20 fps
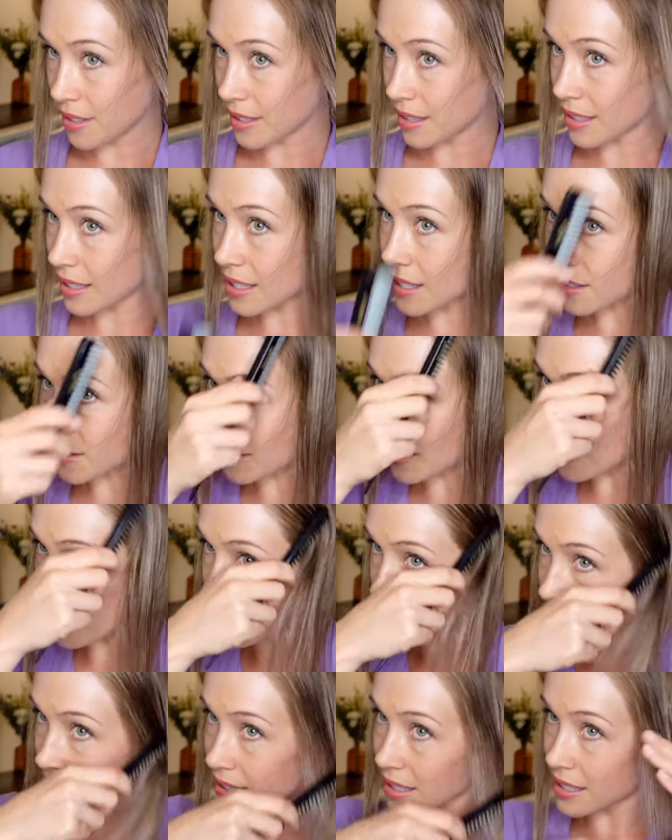These are kind
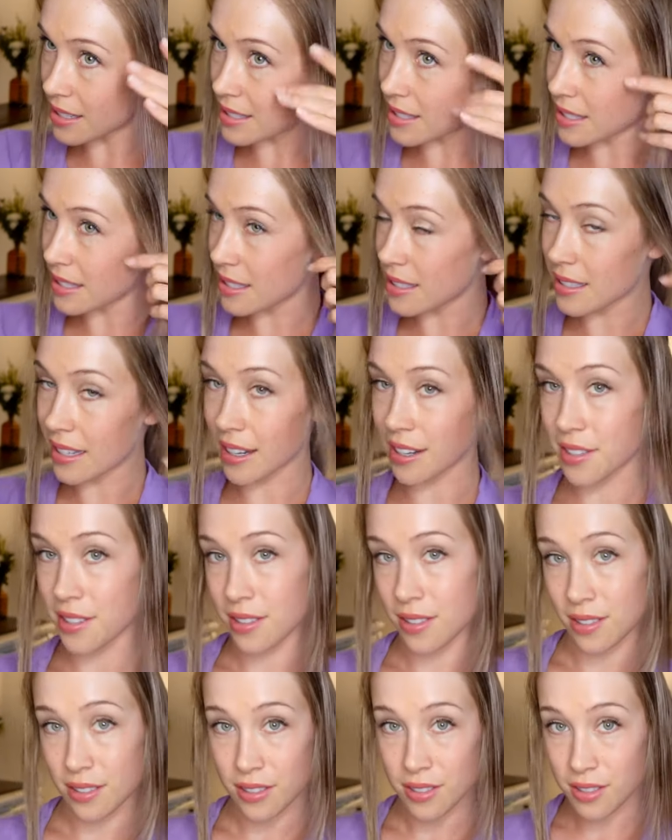of the easiest
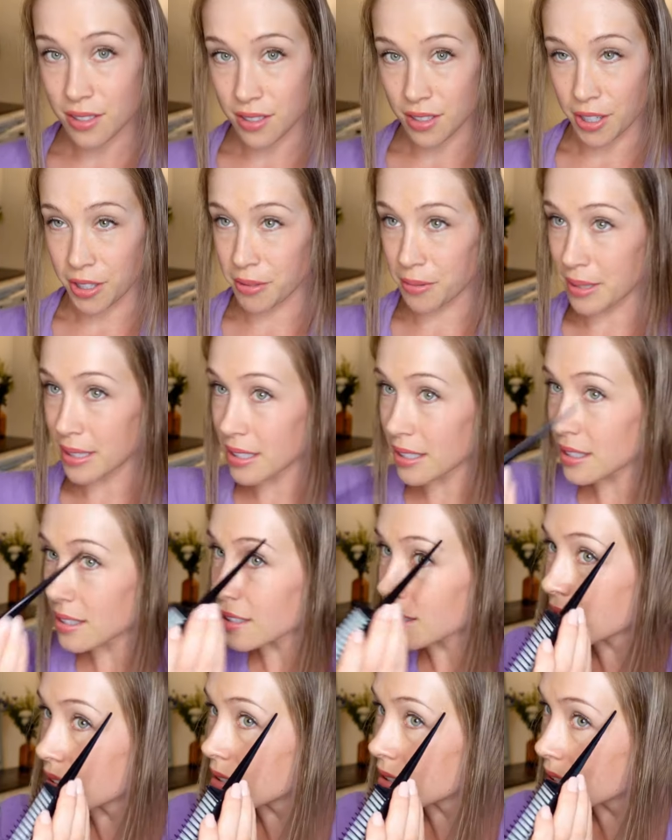sections to start with.
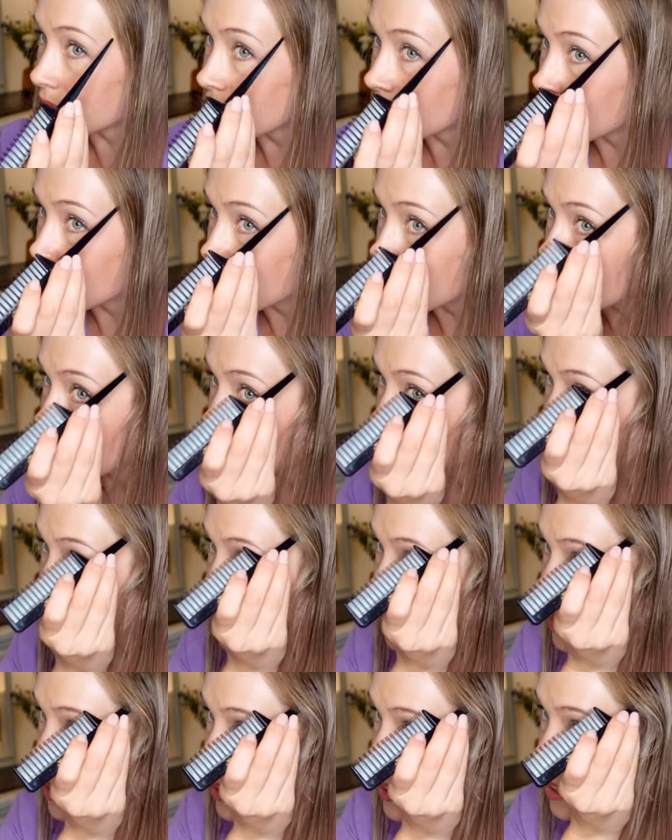
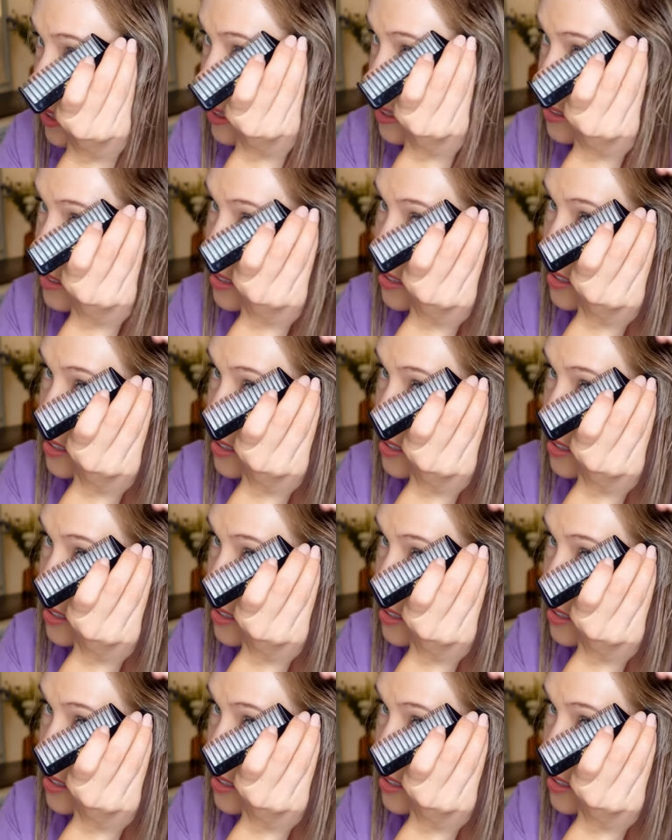And